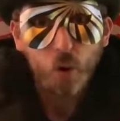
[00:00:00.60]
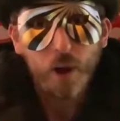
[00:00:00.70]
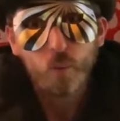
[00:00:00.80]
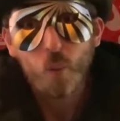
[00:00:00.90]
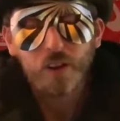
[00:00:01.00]

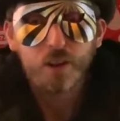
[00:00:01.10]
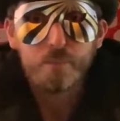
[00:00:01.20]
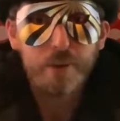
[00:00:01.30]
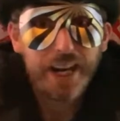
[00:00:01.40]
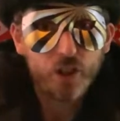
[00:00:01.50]
Hello and
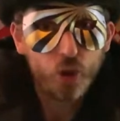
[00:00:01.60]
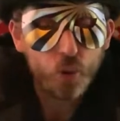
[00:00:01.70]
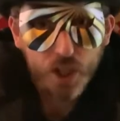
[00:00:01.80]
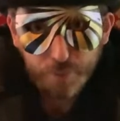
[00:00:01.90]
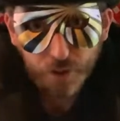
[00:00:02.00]
welcome back
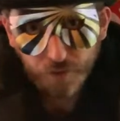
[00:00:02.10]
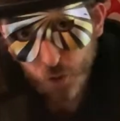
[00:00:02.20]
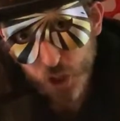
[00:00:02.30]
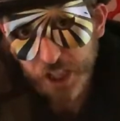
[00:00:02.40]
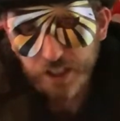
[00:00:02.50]
to Tip the
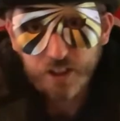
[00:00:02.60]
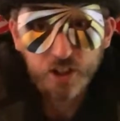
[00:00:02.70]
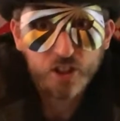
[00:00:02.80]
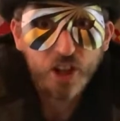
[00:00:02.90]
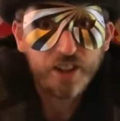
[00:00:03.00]
Footy,
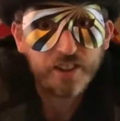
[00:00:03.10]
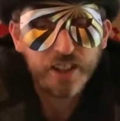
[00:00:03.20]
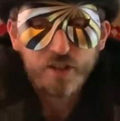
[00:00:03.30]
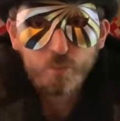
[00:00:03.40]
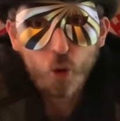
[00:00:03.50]
the site
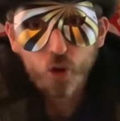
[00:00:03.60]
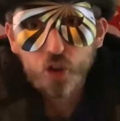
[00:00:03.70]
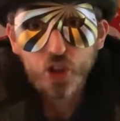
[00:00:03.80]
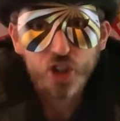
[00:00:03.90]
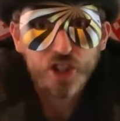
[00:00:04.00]
that is more
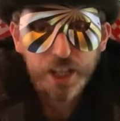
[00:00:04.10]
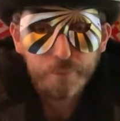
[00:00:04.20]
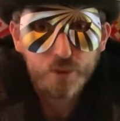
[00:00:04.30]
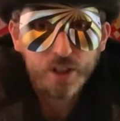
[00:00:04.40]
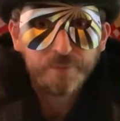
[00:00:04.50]
than just
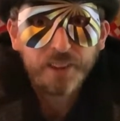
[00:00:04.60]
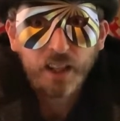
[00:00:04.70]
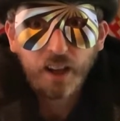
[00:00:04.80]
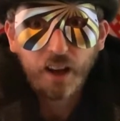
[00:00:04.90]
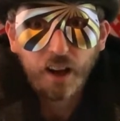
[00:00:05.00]
tips.
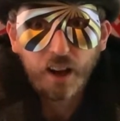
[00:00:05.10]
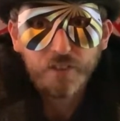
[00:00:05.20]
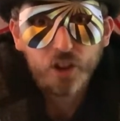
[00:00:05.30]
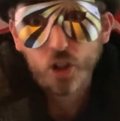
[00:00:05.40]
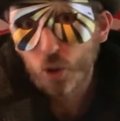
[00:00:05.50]

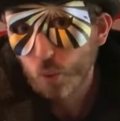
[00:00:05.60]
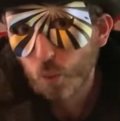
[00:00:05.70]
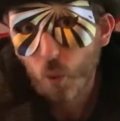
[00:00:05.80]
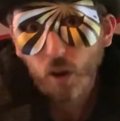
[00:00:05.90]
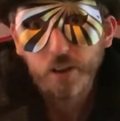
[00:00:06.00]
If you're new,
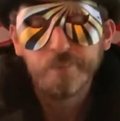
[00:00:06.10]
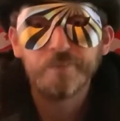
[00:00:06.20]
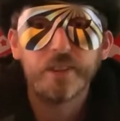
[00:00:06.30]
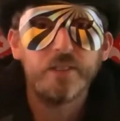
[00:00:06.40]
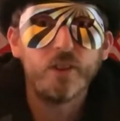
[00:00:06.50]

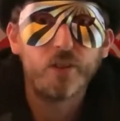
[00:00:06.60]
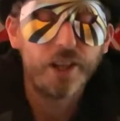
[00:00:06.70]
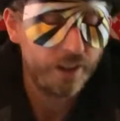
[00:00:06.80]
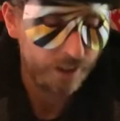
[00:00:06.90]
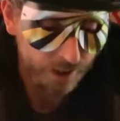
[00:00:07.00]
welcome. If you're
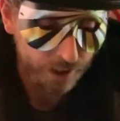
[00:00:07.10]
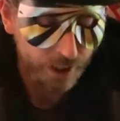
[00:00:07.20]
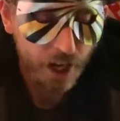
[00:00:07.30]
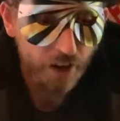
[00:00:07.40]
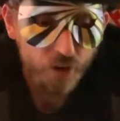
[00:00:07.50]
a
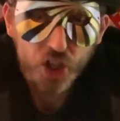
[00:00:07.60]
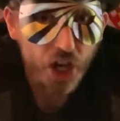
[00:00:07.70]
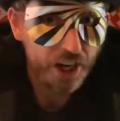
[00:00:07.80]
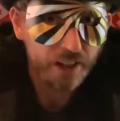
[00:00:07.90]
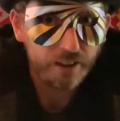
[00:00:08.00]

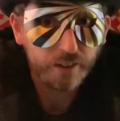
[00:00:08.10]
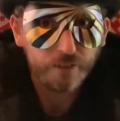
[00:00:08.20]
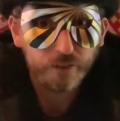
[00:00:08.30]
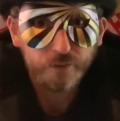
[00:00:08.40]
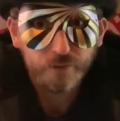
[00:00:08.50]
returning
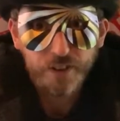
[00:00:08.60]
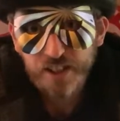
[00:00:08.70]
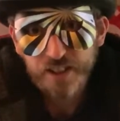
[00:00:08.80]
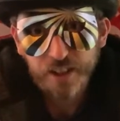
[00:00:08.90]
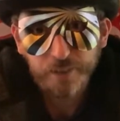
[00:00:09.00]

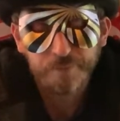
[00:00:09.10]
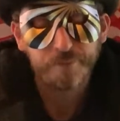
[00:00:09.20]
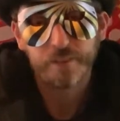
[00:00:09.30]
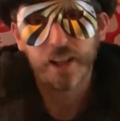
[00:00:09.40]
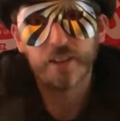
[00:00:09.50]
visitor,
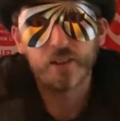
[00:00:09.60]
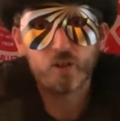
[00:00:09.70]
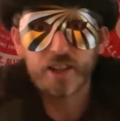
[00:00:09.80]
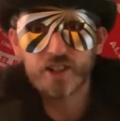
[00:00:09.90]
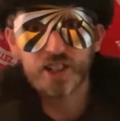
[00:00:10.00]
then
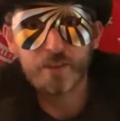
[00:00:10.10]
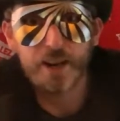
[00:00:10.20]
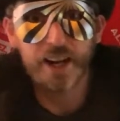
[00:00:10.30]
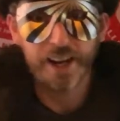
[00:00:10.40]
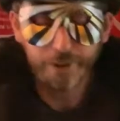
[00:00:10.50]
great to see you
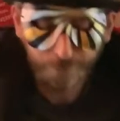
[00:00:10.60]
back